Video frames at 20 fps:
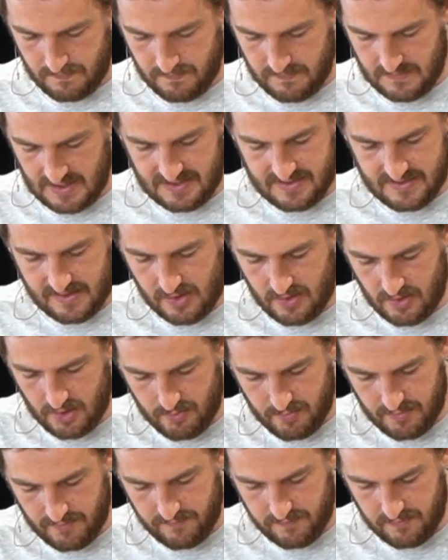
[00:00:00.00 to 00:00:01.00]
They
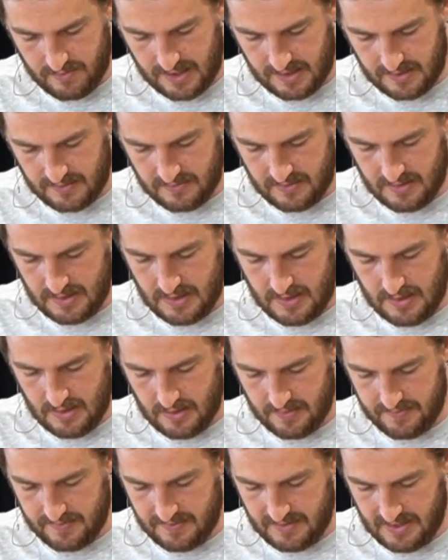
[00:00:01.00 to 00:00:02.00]
seldom reflect
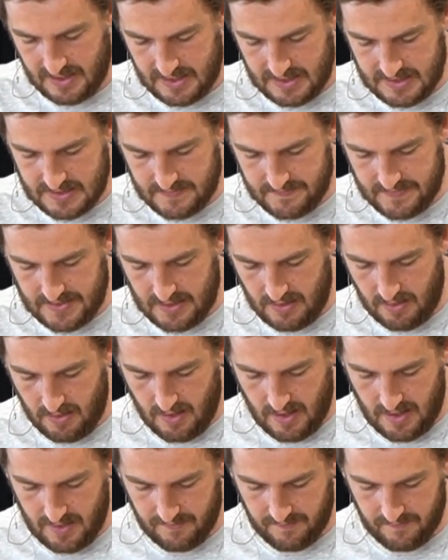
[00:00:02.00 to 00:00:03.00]
on the days of their
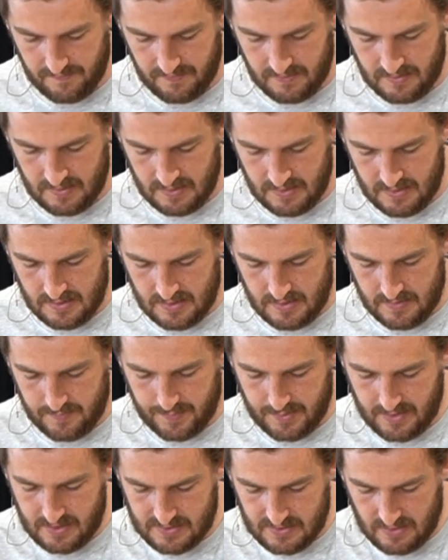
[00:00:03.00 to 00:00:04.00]
life
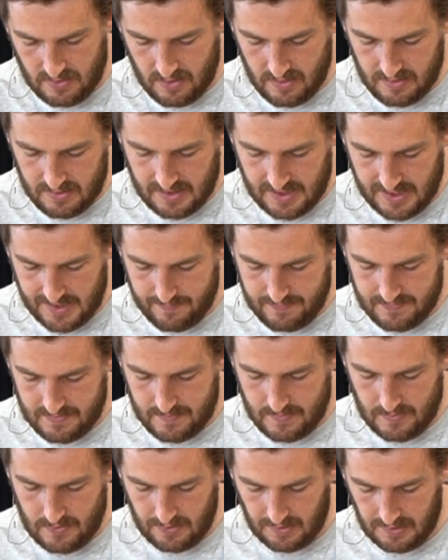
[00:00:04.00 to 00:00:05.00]
because God keeps
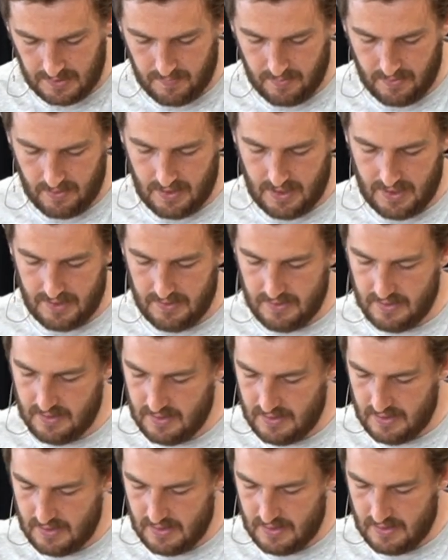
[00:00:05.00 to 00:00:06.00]
them occupied
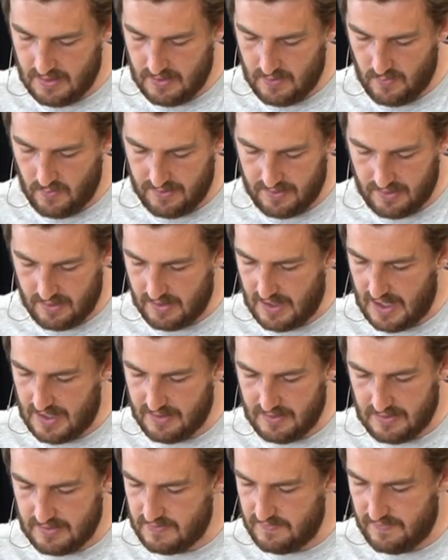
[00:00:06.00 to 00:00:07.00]
with
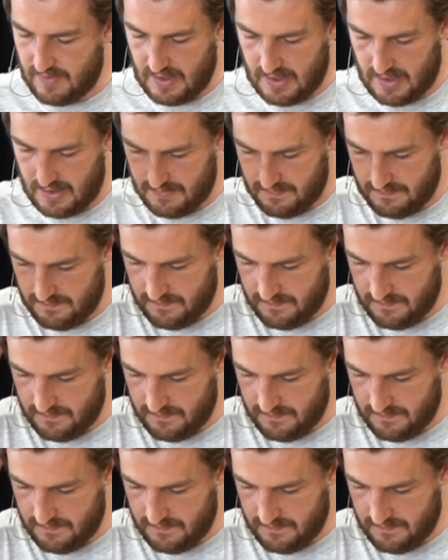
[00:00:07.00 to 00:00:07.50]
gladness of heart.